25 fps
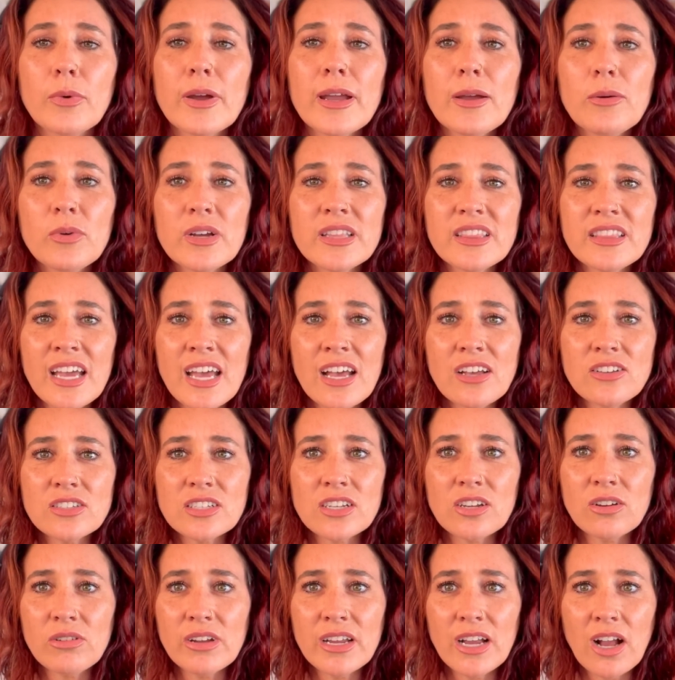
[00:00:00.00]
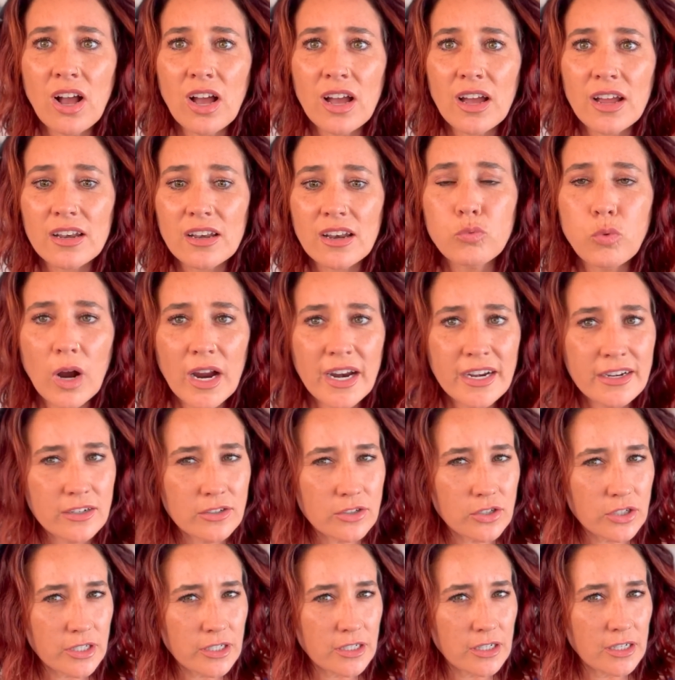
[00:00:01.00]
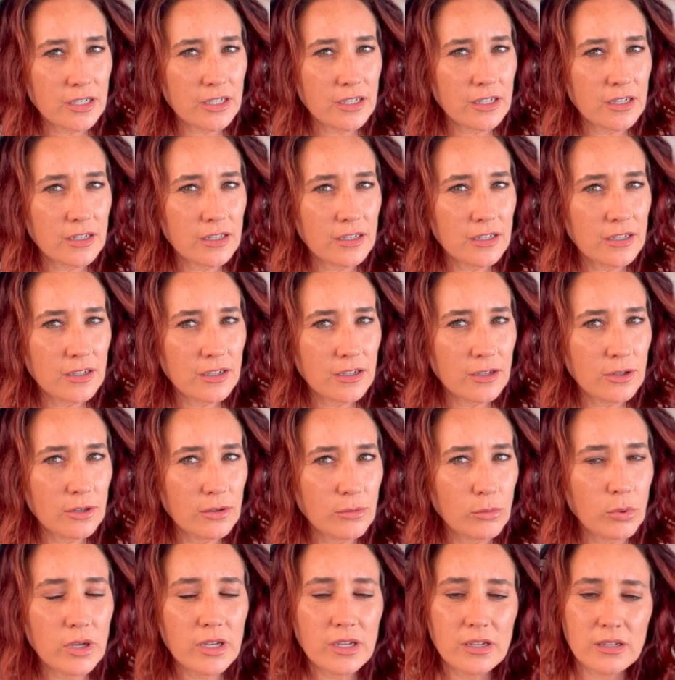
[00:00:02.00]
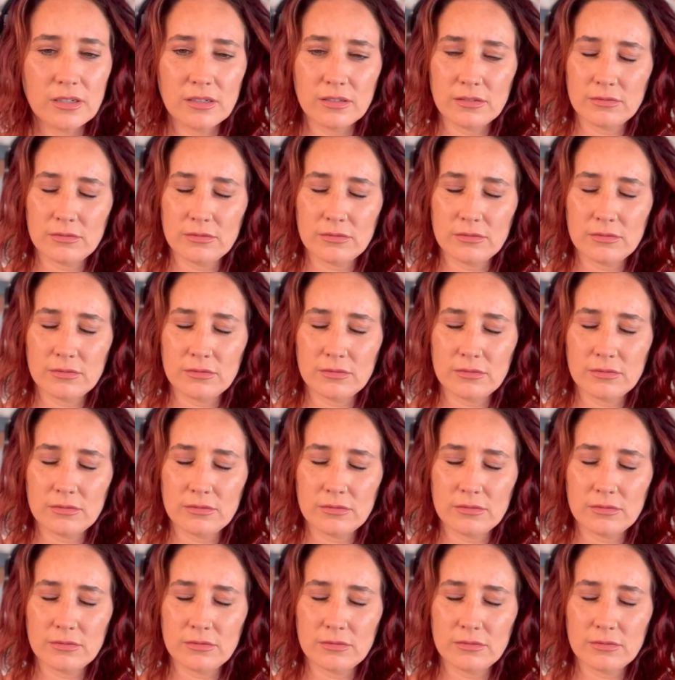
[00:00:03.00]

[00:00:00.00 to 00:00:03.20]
Wait, what the hell's going on? Why did she, what?